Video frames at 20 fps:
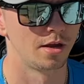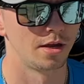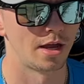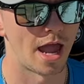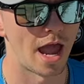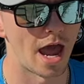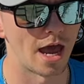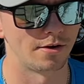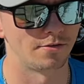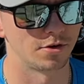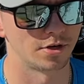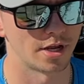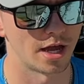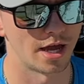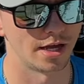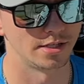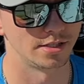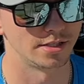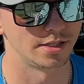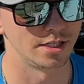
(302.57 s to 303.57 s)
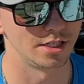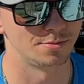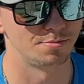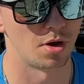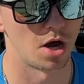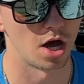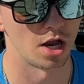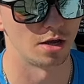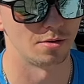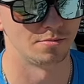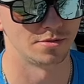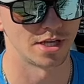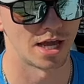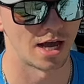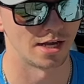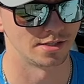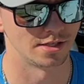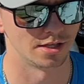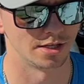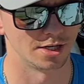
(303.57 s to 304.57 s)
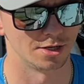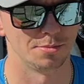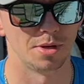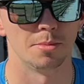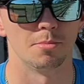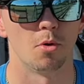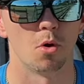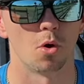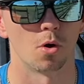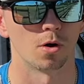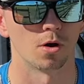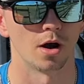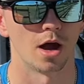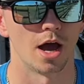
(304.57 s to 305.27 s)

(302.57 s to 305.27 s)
advertise these bottoms as a little bit more